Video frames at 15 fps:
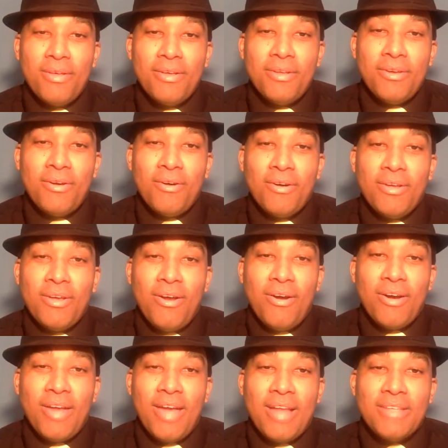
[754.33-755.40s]
He
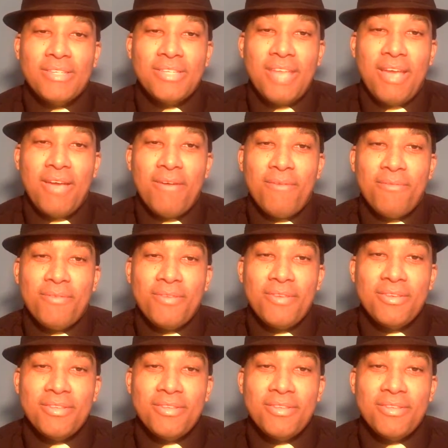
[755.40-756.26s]
already had it saved